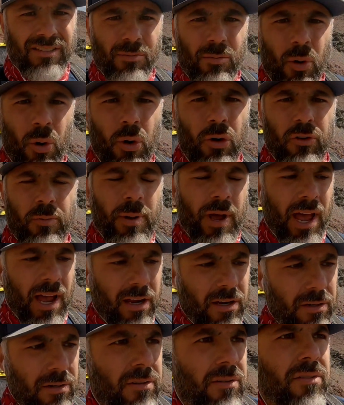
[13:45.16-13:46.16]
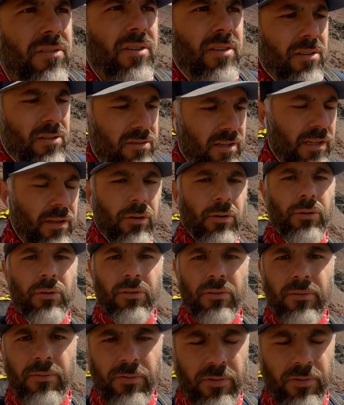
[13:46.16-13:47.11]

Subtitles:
horse packers. Looks like they're doing some